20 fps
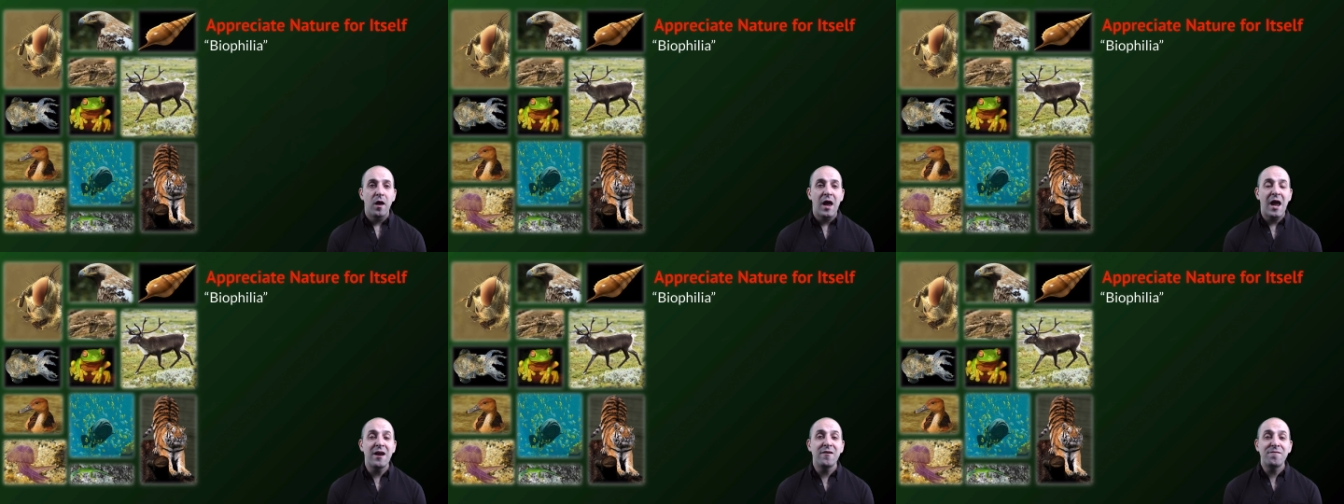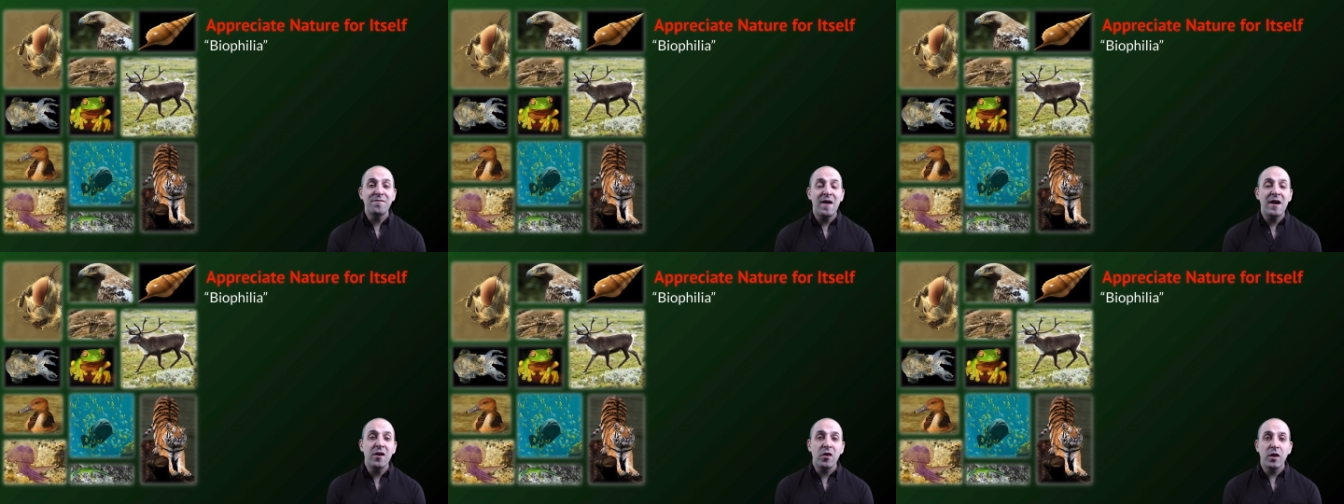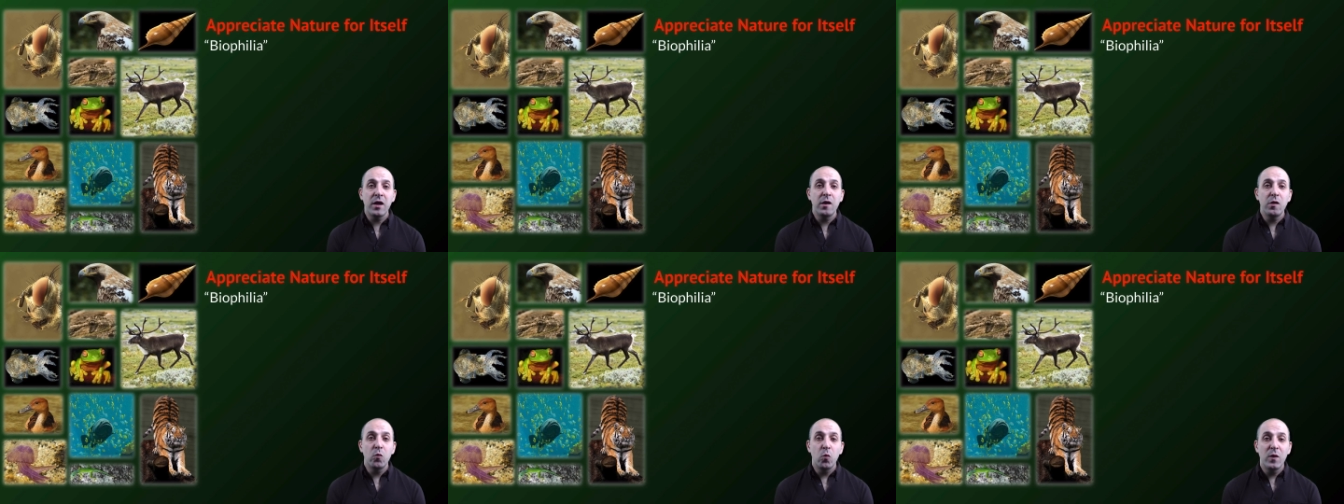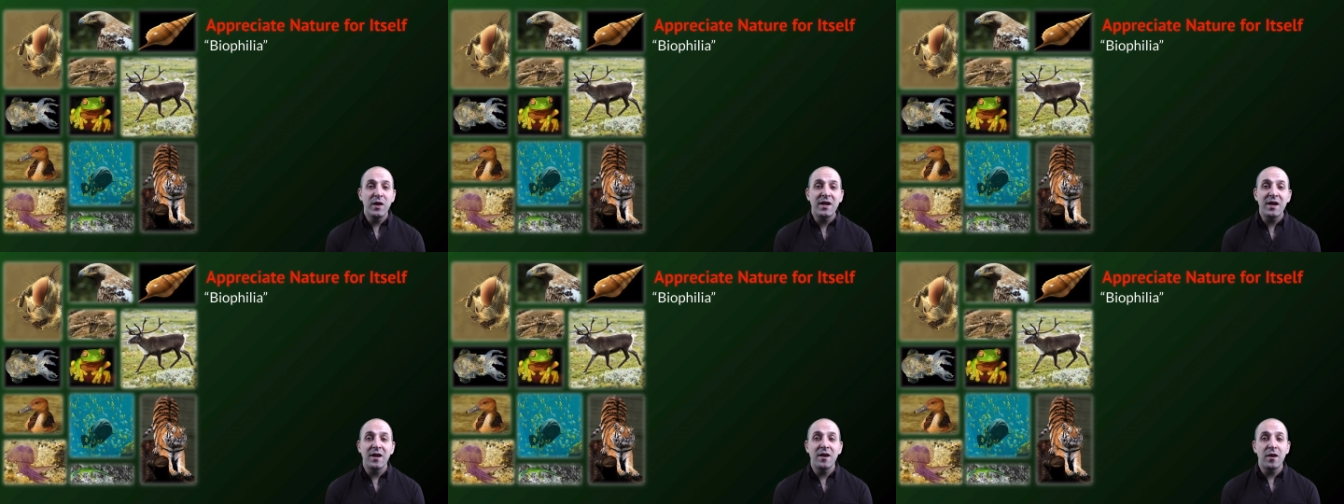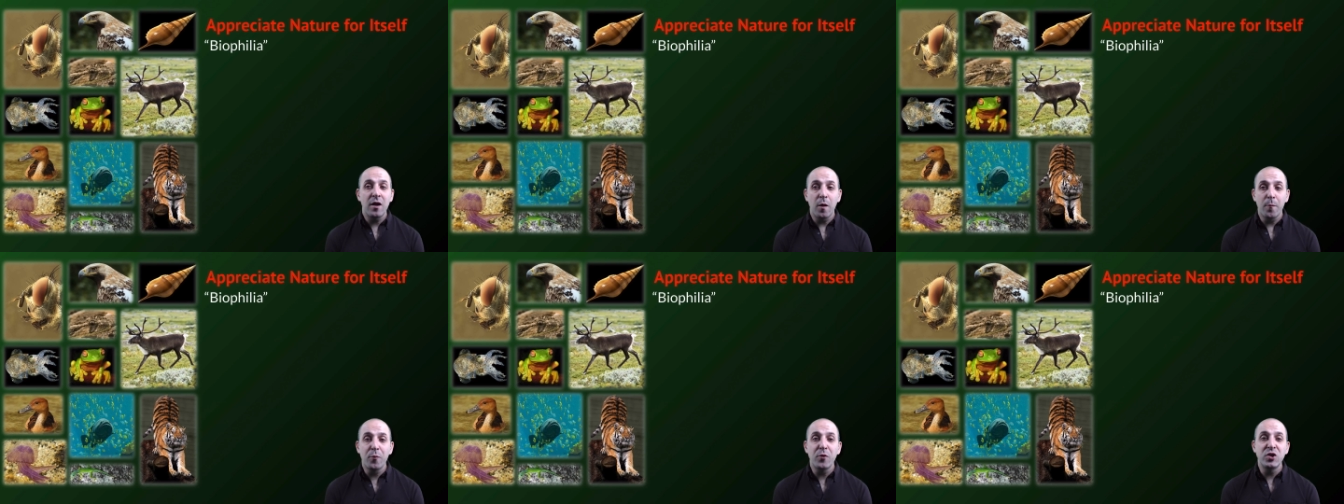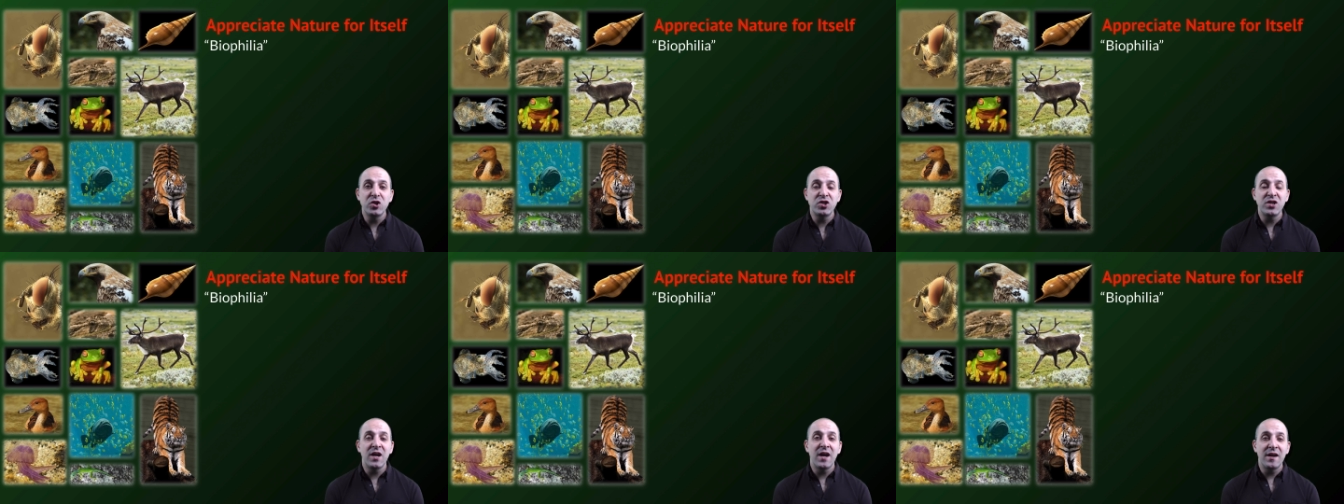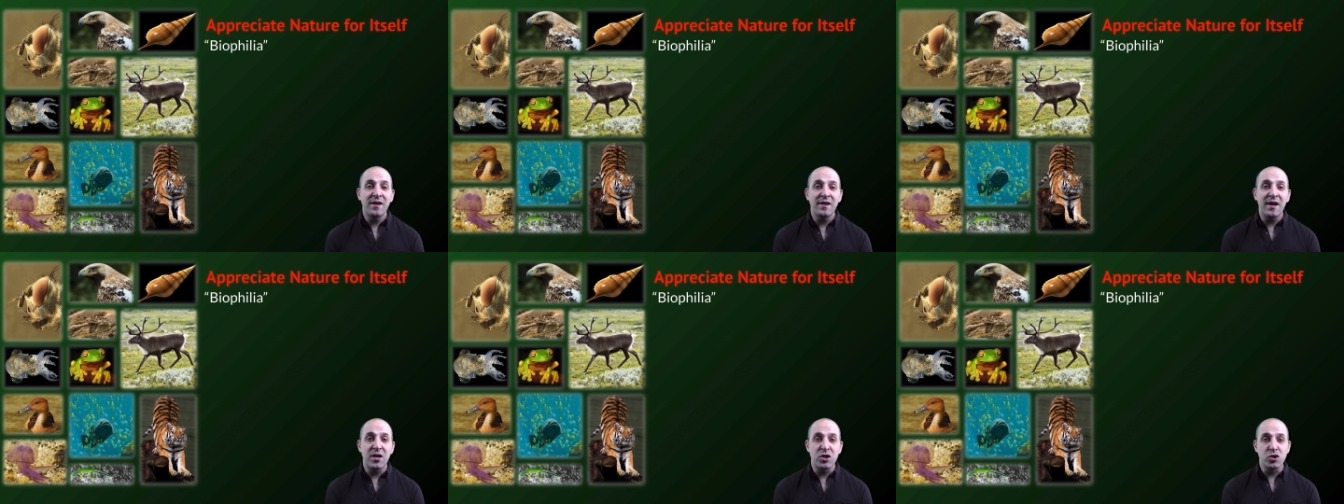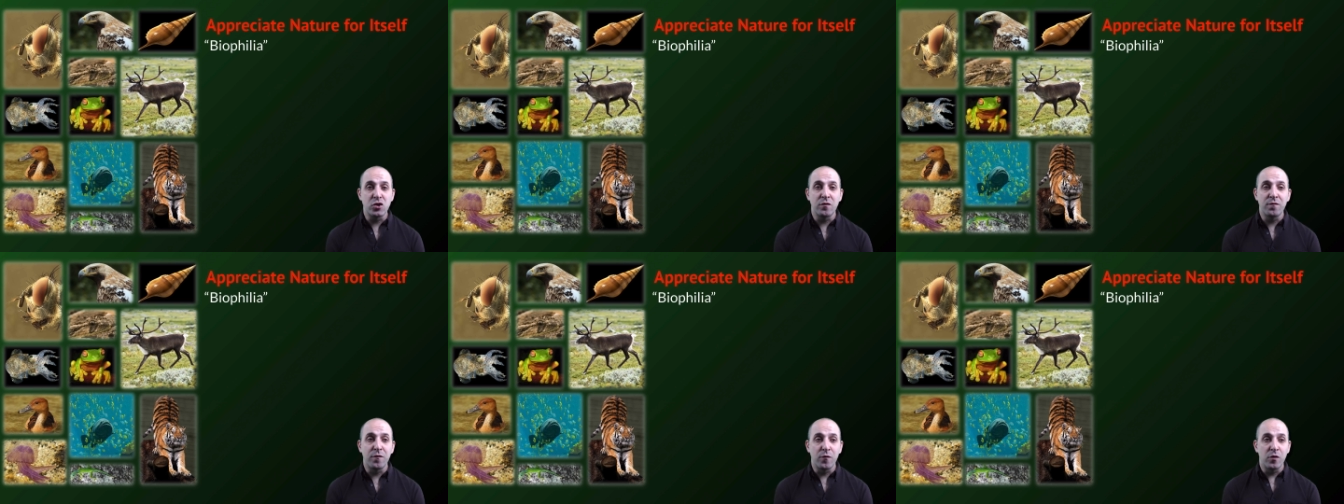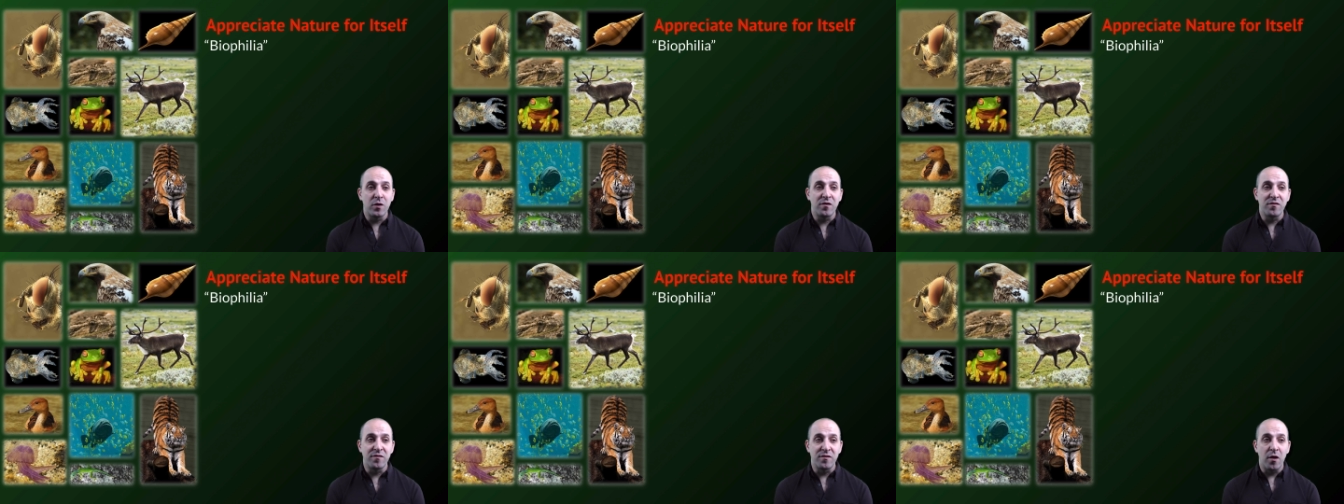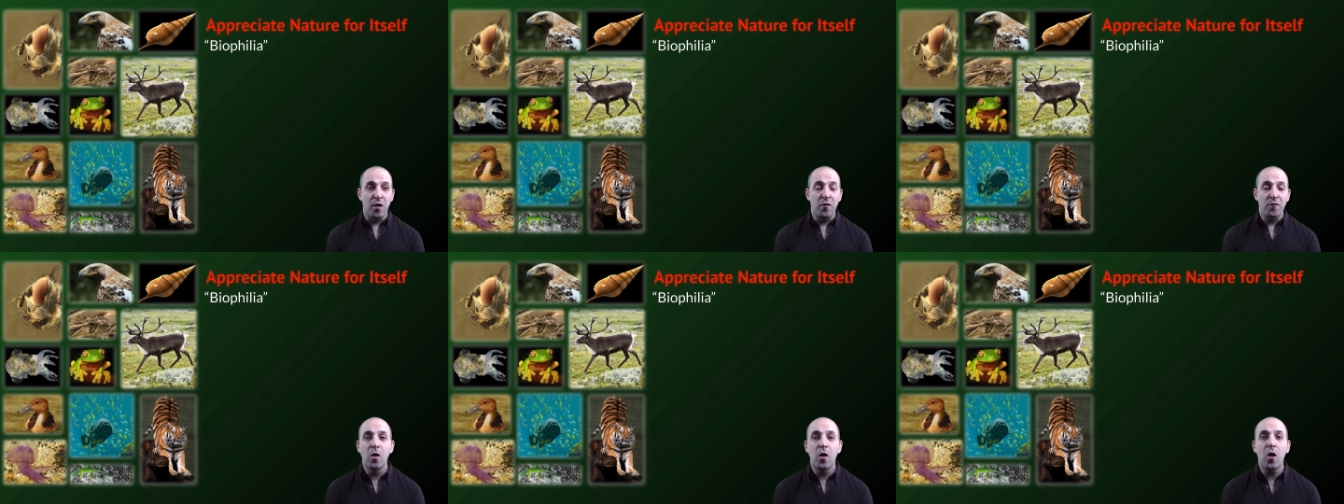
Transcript: And finally, we can appreciate nature for itself.